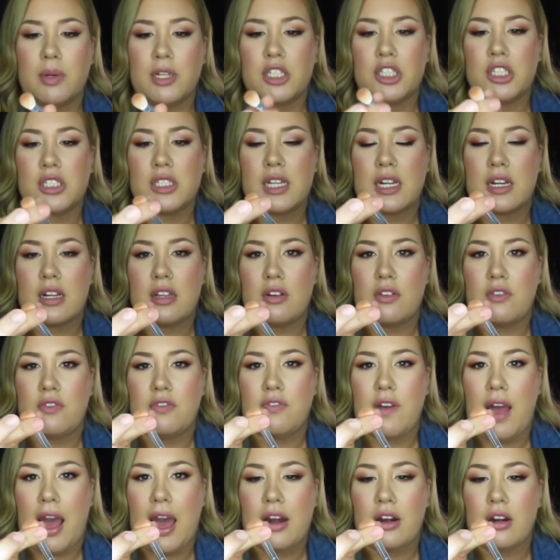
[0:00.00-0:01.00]
it's just like a little
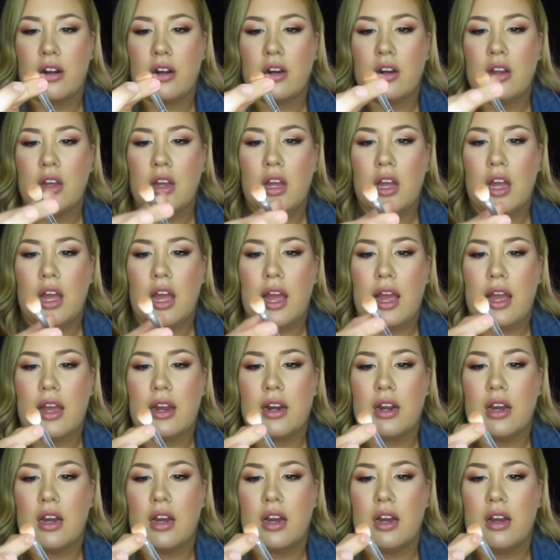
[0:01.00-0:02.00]
fatter,
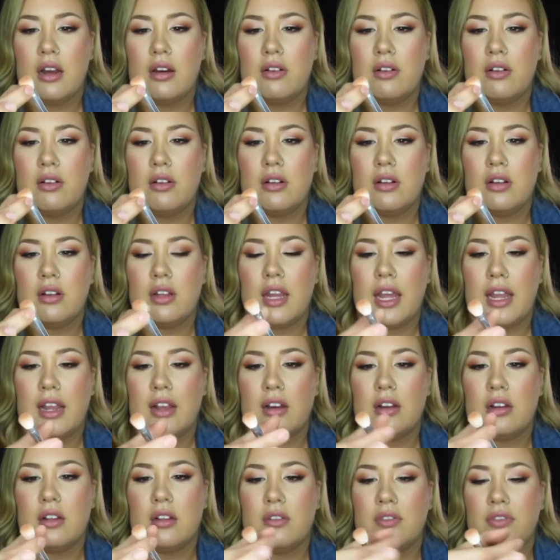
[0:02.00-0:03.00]
and like
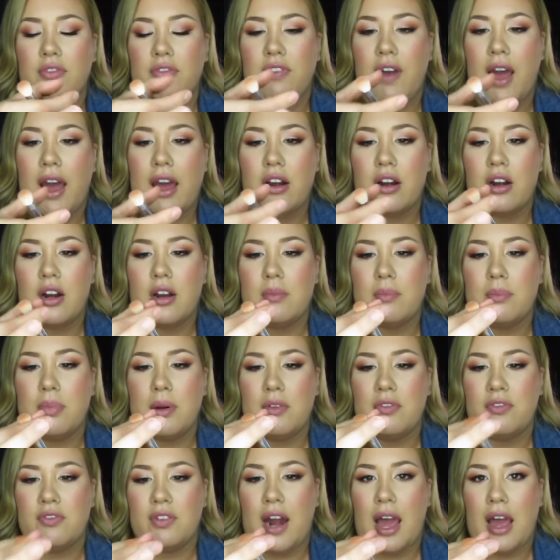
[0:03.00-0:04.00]
fatter
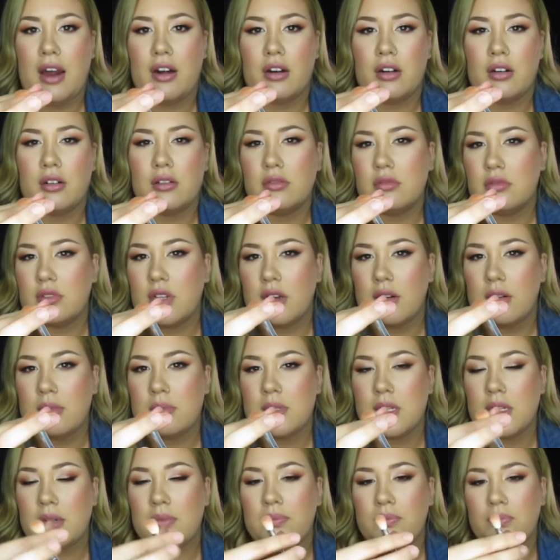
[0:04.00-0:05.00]
but flatter, you get what I'm
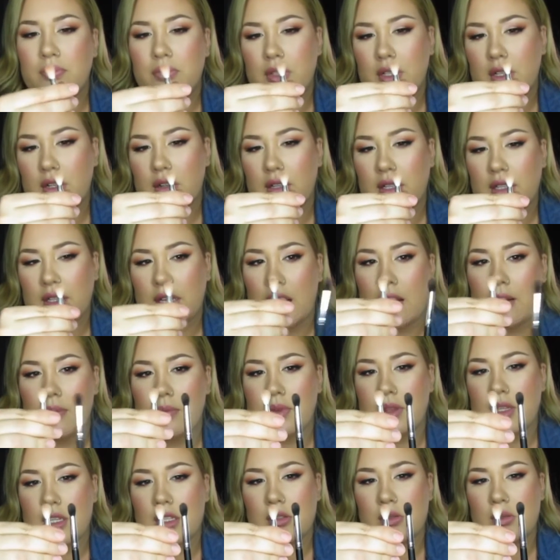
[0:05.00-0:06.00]
saying, you know, like that.
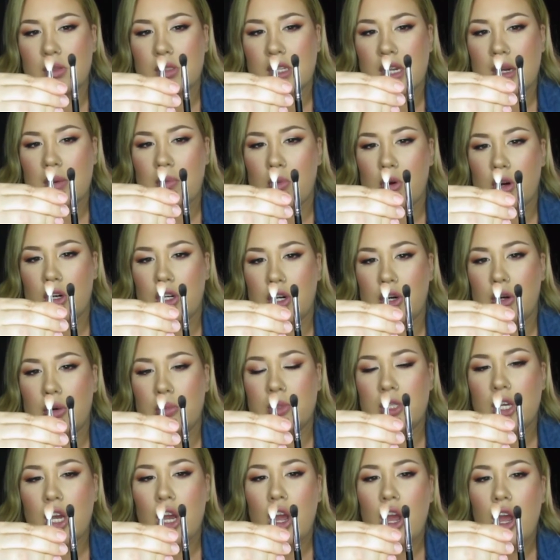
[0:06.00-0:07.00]
And this one's like more
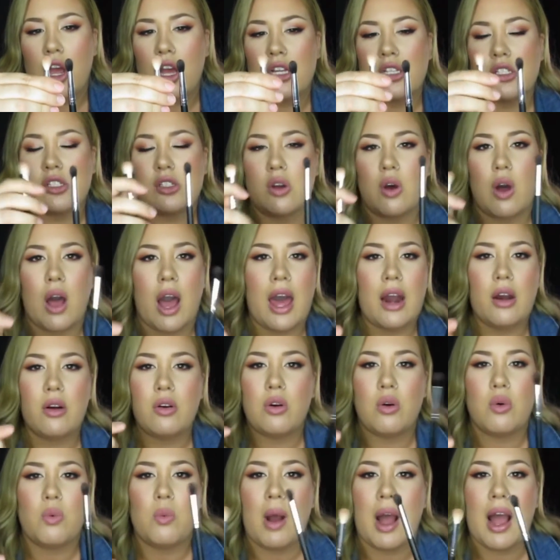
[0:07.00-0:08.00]
domed. So I don't
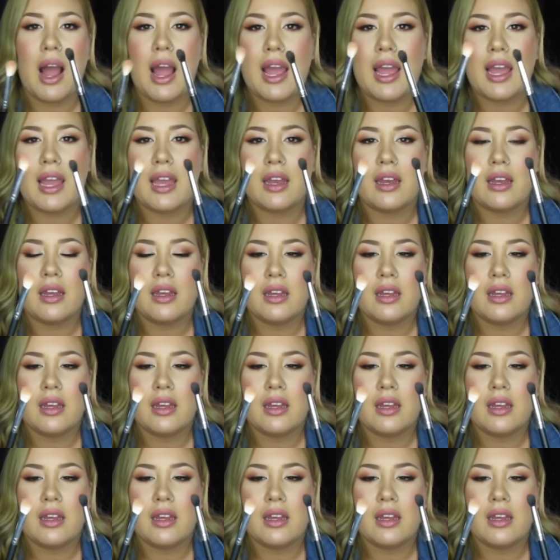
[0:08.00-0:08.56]
know why